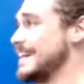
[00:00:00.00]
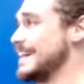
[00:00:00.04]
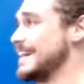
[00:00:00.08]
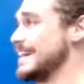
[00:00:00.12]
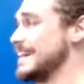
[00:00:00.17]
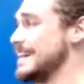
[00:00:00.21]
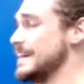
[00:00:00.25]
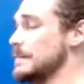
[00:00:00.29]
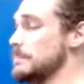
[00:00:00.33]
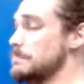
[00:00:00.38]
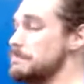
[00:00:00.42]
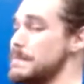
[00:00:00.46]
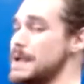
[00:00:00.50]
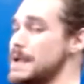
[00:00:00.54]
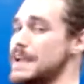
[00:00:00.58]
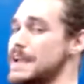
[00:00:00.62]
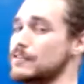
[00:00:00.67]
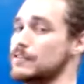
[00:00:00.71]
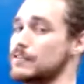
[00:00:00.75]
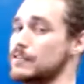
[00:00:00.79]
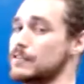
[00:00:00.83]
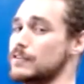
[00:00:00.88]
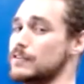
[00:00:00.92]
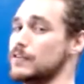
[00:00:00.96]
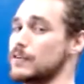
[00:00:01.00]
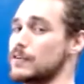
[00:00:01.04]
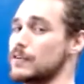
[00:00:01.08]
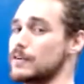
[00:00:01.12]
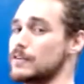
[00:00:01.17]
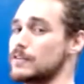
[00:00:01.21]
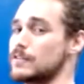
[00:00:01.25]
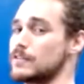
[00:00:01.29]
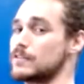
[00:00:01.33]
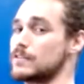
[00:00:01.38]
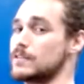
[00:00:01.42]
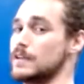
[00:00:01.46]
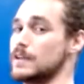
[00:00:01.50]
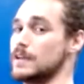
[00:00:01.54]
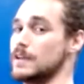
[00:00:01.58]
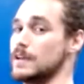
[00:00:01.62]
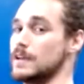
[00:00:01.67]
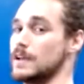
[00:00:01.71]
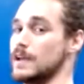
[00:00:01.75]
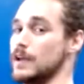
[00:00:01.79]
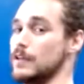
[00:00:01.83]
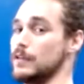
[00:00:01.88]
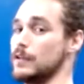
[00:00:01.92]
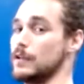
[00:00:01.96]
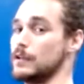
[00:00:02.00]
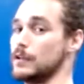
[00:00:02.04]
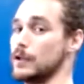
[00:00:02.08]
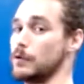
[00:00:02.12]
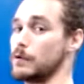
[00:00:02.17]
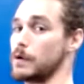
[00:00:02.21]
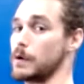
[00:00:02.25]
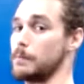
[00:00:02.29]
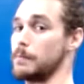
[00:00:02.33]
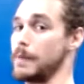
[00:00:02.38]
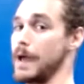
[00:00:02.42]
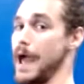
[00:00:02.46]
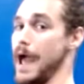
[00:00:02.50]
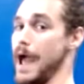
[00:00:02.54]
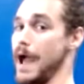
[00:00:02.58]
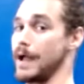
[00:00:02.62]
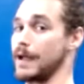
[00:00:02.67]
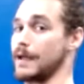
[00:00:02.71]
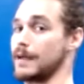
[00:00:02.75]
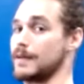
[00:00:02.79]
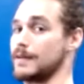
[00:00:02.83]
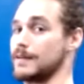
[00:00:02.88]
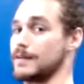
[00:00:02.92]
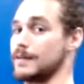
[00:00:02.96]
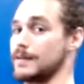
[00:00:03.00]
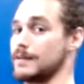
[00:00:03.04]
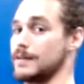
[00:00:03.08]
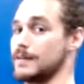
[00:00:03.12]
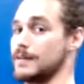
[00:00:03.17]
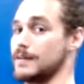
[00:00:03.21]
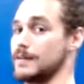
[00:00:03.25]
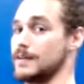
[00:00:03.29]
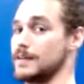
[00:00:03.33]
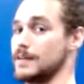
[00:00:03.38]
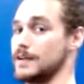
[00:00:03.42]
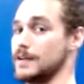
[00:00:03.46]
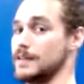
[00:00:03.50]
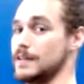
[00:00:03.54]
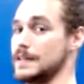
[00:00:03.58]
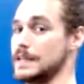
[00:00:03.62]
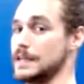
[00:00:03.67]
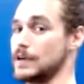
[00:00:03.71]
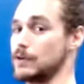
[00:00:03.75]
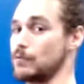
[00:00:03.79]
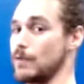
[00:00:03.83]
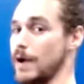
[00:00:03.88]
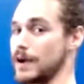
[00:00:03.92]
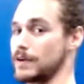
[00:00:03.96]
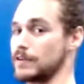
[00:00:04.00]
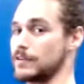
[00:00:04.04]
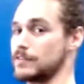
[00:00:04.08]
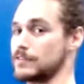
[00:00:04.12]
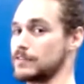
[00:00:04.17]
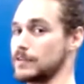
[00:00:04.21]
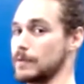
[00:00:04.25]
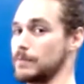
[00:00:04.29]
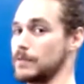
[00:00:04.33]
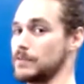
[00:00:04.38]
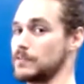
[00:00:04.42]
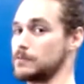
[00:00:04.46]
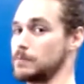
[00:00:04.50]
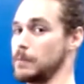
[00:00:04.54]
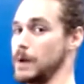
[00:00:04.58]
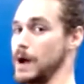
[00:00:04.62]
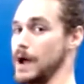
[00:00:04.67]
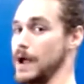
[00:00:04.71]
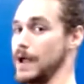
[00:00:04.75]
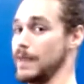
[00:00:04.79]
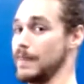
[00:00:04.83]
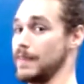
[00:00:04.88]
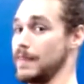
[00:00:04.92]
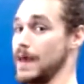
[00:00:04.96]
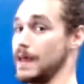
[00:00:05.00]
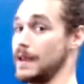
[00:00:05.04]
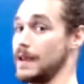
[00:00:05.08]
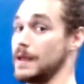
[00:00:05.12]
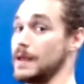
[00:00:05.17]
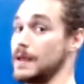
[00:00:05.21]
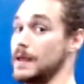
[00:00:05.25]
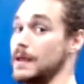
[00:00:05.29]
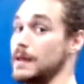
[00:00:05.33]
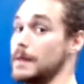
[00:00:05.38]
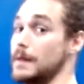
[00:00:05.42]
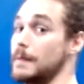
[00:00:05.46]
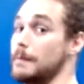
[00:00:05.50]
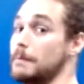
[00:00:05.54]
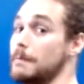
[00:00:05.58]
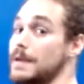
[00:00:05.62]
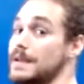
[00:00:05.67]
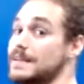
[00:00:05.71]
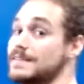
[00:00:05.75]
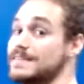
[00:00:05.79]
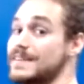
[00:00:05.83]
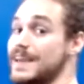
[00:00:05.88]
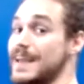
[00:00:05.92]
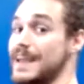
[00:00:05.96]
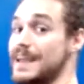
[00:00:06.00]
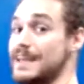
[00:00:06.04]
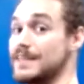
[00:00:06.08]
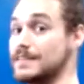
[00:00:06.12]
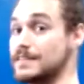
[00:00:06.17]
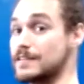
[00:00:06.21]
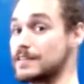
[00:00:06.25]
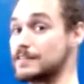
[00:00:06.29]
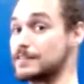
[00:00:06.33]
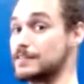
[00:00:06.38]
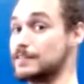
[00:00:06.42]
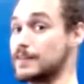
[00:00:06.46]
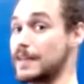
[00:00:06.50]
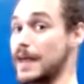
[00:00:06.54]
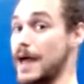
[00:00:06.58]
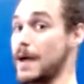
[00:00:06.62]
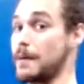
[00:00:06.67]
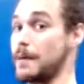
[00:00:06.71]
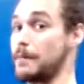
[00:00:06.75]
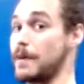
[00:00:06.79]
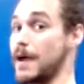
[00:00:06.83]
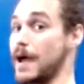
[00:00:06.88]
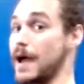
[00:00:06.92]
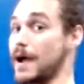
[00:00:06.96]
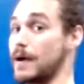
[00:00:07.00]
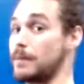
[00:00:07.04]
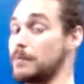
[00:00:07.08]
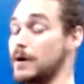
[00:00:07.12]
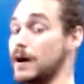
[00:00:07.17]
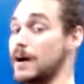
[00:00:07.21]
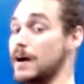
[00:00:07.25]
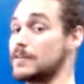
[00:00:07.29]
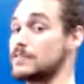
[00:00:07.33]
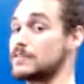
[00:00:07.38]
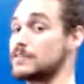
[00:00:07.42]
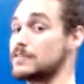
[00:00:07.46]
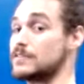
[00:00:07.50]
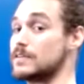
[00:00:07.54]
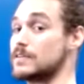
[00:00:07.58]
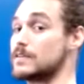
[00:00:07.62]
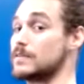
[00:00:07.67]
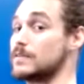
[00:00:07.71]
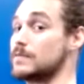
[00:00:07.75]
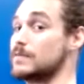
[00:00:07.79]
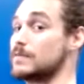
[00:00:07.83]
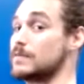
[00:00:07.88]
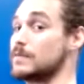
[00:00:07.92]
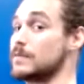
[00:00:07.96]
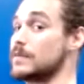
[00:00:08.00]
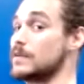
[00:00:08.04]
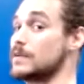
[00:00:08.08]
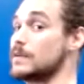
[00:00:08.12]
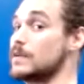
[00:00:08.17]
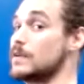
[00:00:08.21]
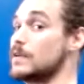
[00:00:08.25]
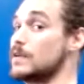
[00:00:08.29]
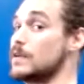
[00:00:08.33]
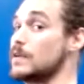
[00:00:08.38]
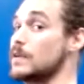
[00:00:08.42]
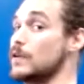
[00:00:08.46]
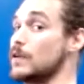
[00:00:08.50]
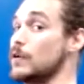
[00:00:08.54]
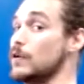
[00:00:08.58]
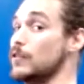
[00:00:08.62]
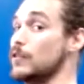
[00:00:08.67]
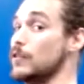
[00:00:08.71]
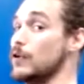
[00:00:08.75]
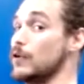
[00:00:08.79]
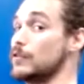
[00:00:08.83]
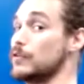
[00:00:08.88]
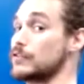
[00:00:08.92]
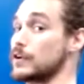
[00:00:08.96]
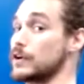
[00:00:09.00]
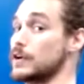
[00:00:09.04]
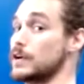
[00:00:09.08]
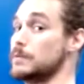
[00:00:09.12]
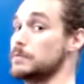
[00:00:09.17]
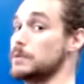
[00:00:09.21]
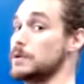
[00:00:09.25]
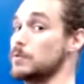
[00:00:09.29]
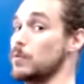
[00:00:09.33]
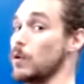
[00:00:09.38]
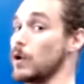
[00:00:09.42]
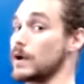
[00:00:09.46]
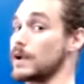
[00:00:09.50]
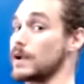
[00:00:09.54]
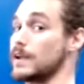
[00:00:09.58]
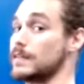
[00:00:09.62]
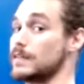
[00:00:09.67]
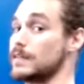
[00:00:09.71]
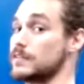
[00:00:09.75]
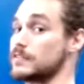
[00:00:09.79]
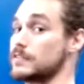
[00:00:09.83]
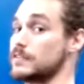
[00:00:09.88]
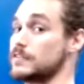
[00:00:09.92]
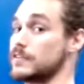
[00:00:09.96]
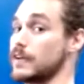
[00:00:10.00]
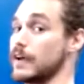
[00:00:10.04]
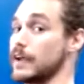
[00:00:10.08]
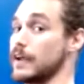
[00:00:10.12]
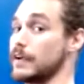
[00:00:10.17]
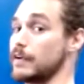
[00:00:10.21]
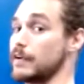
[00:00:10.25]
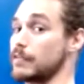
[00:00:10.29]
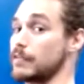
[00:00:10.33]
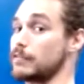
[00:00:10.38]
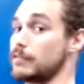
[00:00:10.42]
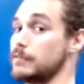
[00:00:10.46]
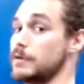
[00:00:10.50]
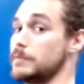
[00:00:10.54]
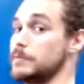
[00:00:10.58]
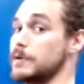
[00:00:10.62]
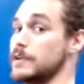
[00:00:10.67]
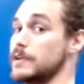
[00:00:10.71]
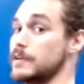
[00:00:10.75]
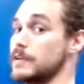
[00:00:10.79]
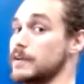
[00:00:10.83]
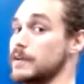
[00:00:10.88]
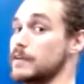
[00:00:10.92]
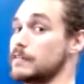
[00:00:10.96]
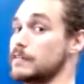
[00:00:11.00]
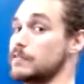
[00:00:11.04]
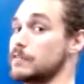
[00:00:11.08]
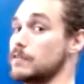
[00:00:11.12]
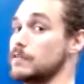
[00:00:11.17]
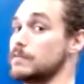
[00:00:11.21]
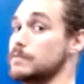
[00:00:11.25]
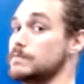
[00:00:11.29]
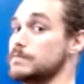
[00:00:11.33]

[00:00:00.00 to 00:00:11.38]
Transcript: And major endurance in the lower back and the erectors of the spine that maintain this flat back posture. Those are going to be working this entire 3-minute interval.